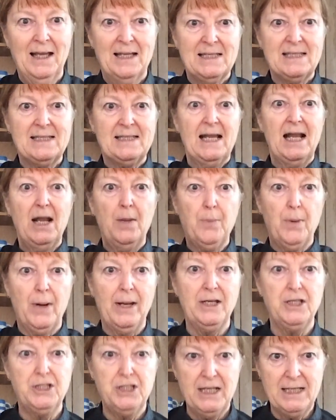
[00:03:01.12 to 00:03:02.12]

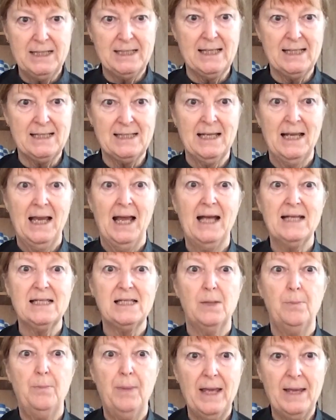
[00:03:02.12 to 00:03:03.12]
celebrate Jesus as
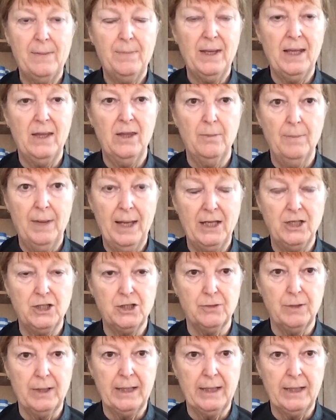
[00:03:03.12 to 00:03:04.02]
the baby in the manger